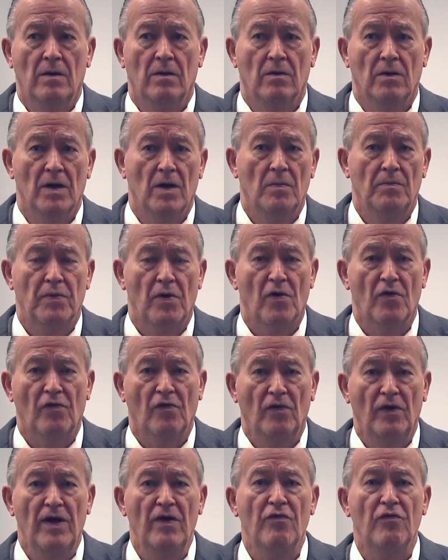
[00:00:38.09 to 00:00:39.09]
Well,
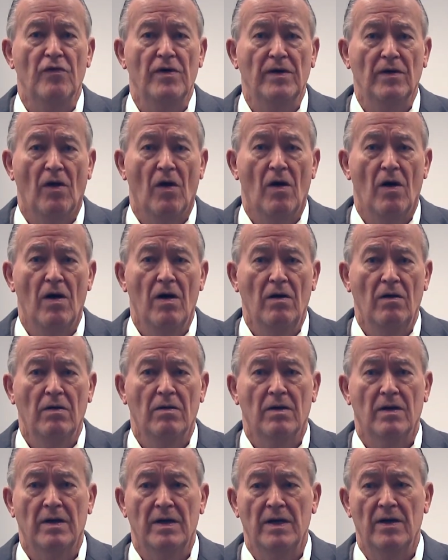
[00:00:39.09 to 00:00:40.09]
personal injury
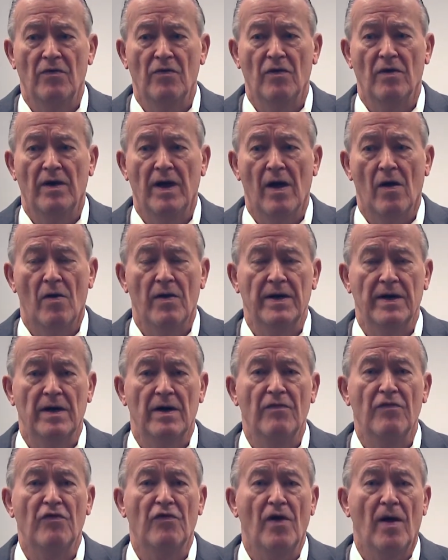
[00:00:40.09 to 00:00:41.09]
law is an area
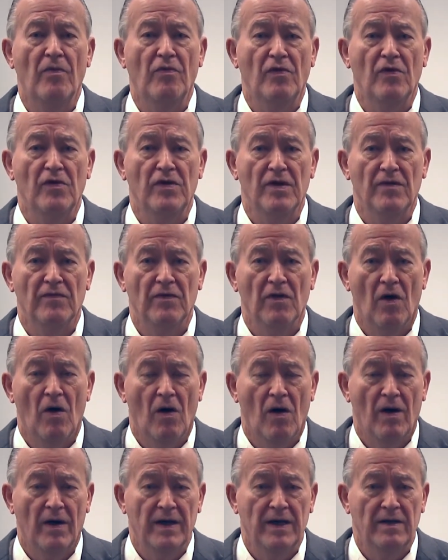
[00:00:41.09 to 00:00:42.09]
of substantive law.